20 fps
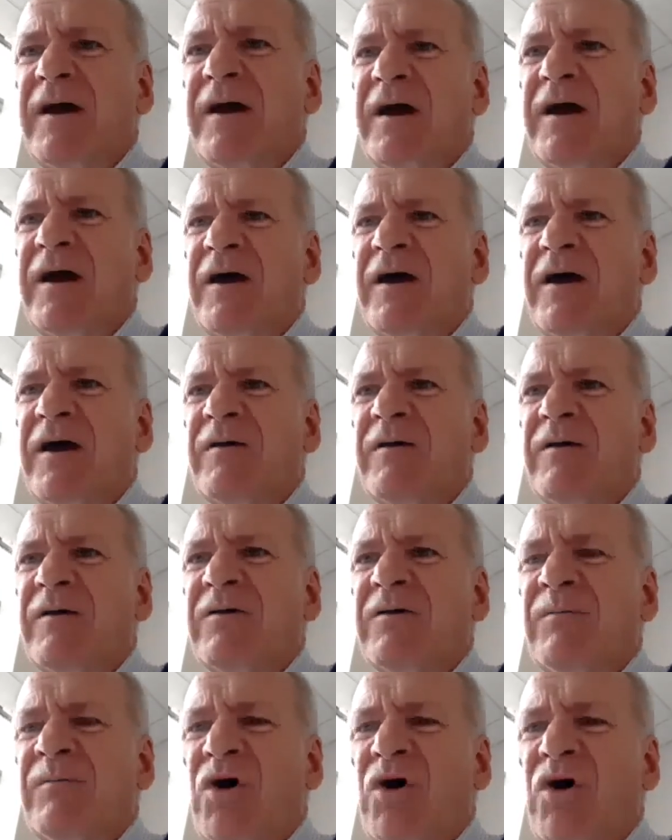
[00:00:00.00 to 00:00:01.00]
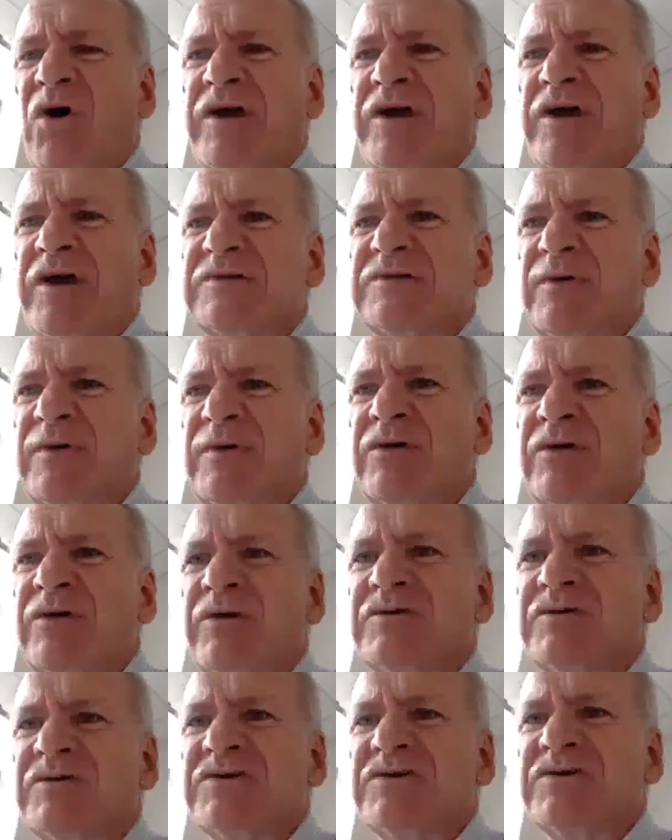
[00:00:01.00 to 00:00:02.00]
In my experience now,
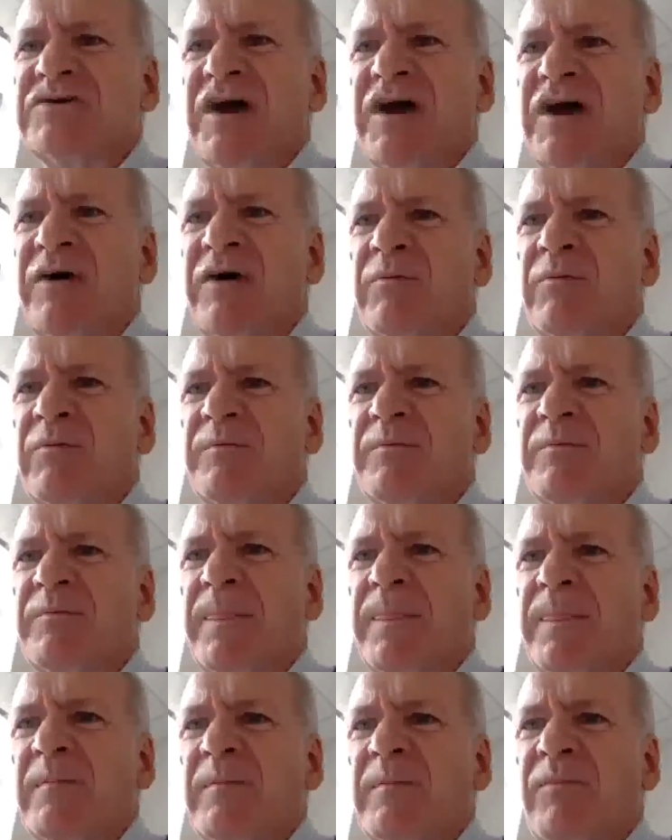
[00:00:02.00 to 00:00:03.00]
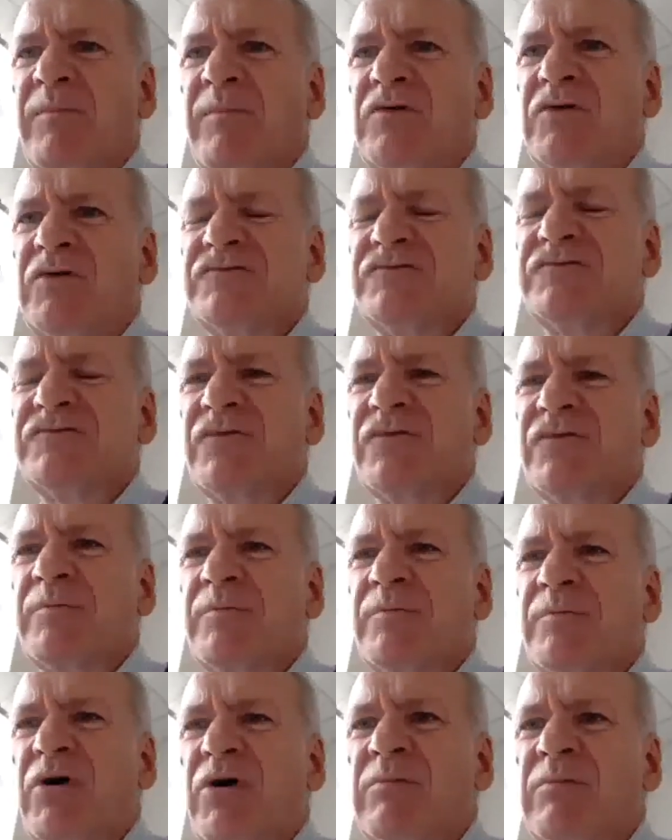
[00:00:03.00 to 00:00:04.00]
most of the problems that we are
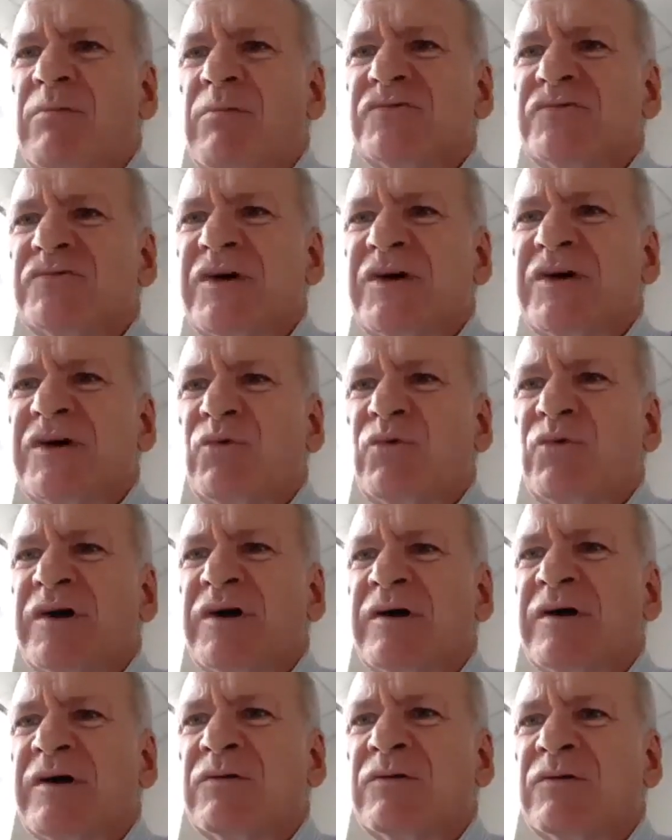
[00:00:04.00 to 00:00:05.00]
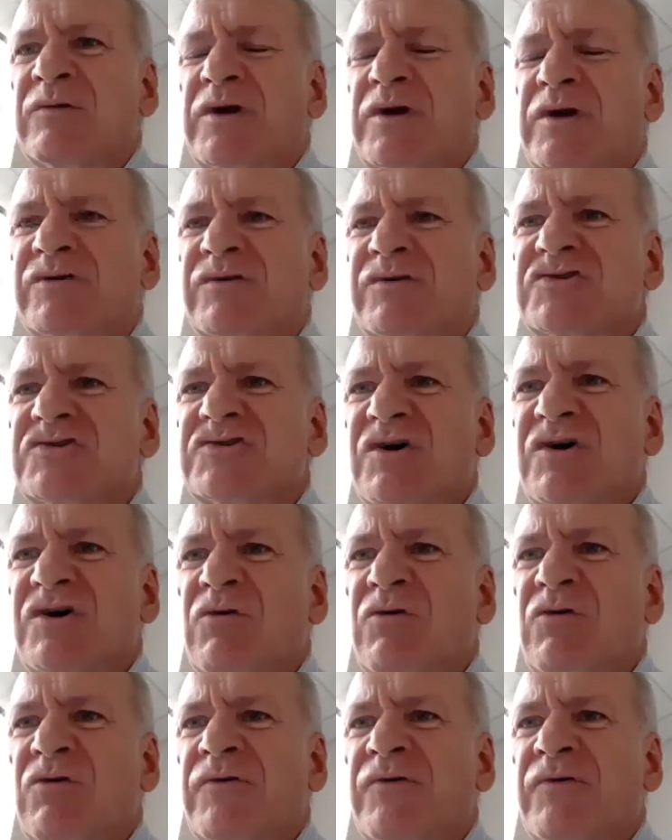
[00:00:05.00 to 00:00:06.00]
looking to solve are actually community
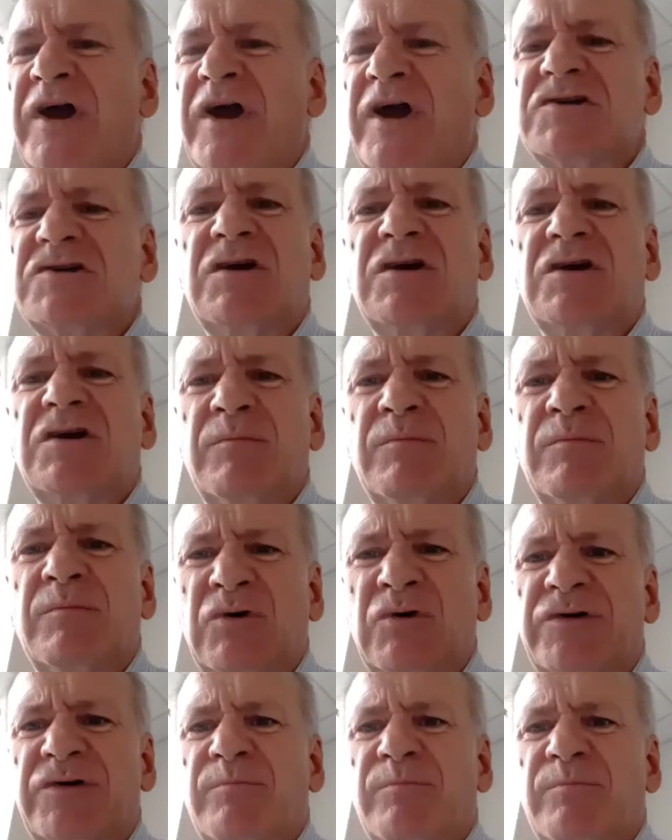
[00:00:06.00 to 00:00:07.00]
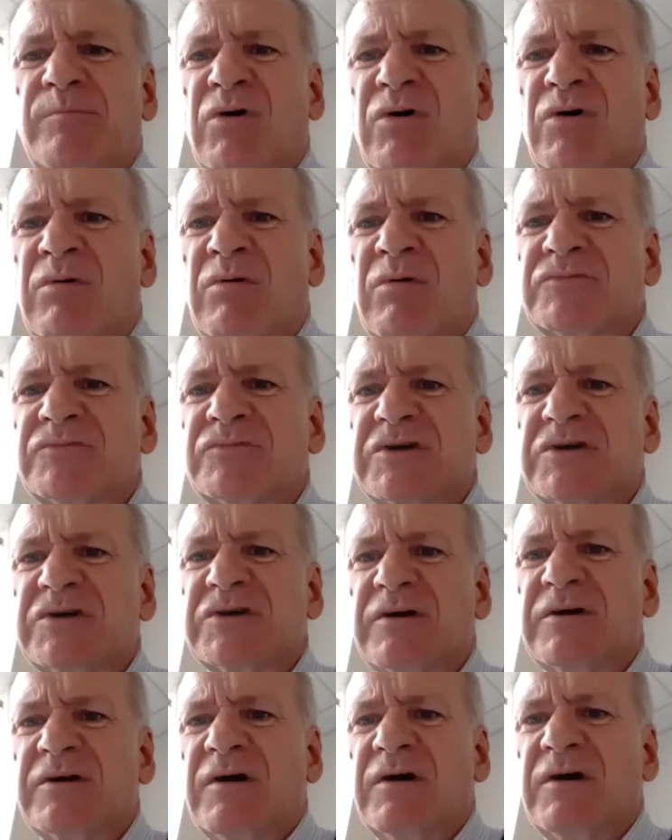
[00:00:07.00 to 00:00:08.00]
problems, or
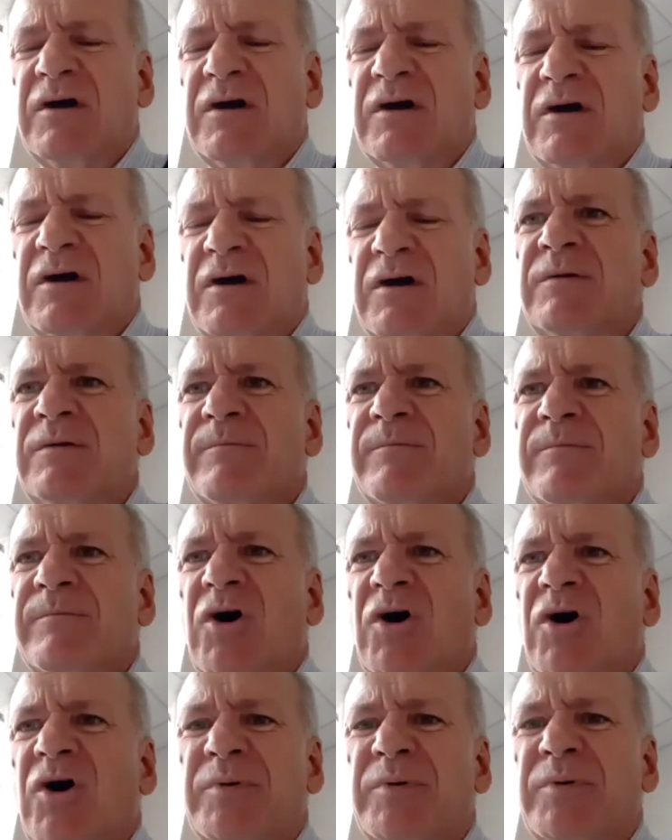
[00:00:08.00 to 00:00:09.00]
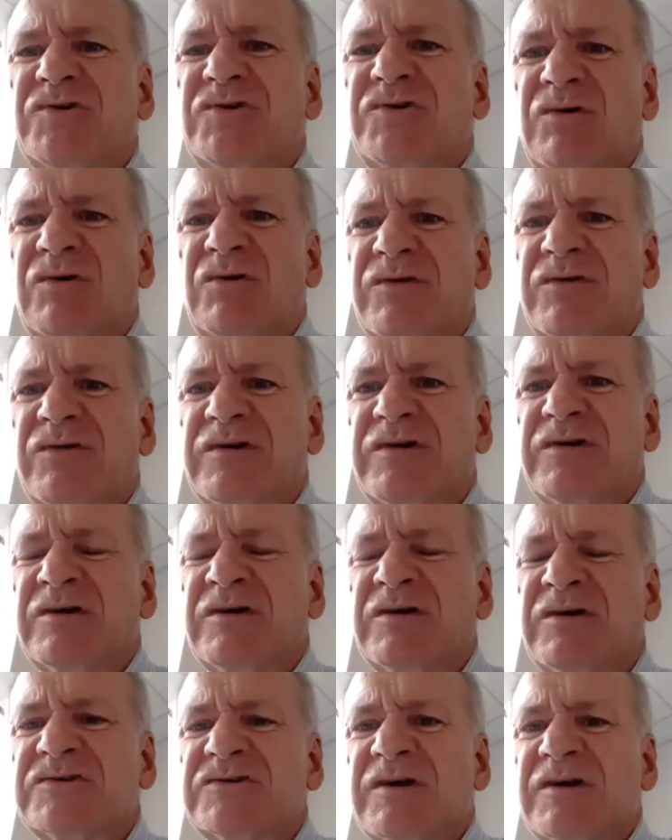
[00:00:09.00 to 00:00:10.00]
community opportunities
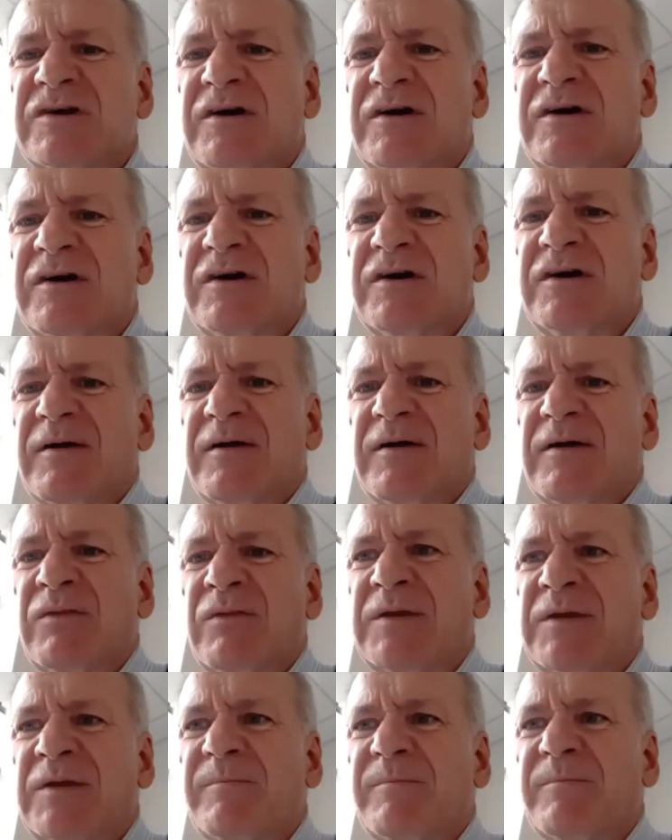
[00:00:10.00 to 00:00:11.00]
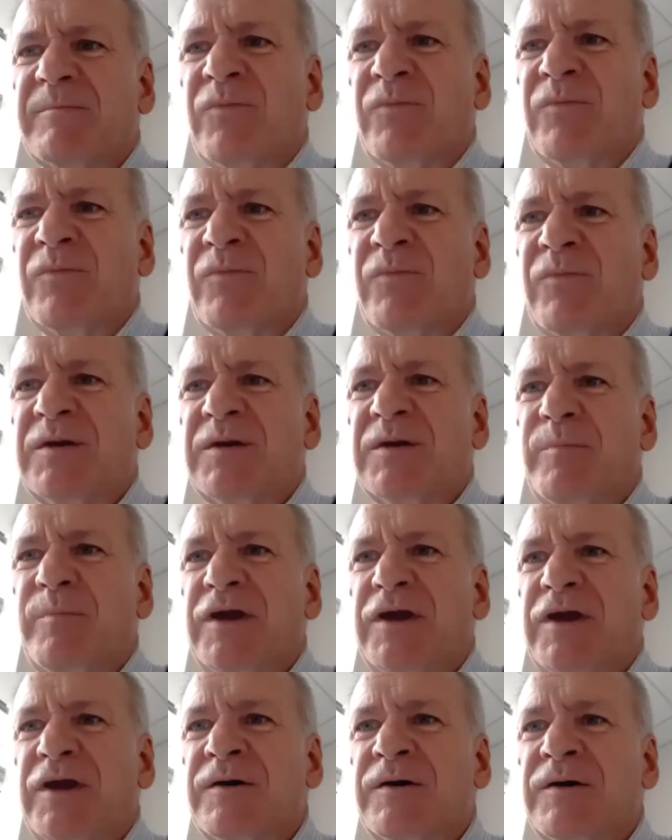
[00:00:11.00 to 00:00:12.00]
that then appear as a
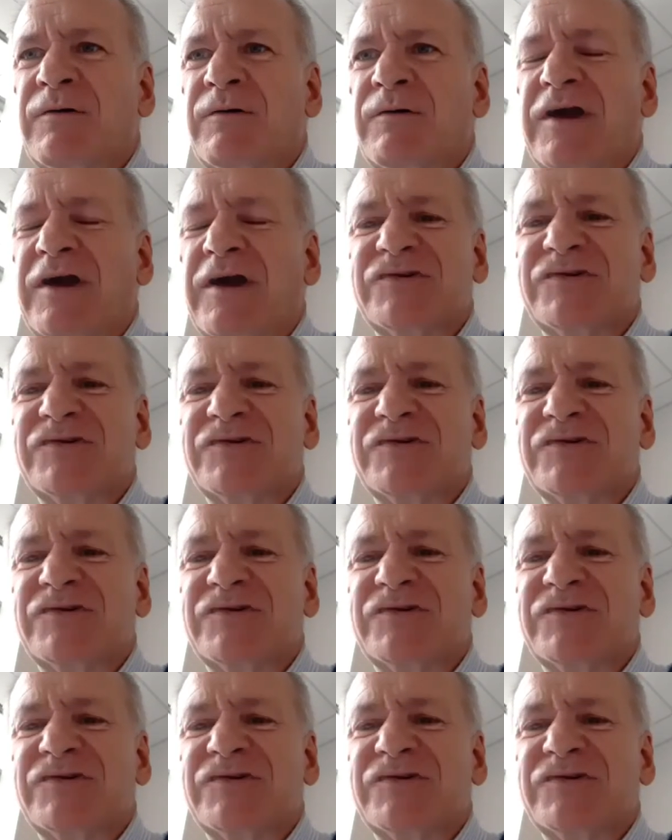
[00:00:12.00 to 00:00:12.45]
market,